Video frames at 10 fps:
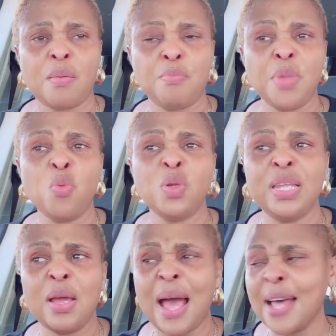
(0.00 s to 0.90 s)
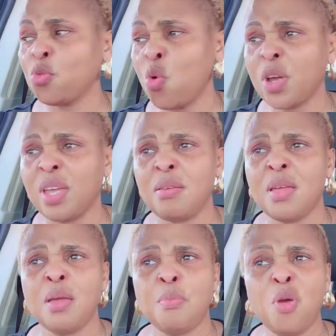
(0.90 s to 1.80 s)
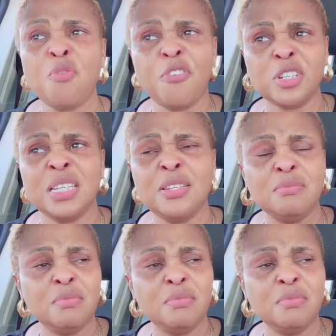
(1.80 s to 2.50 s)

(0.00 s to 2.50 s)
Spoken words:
May we day hard working. May we for see,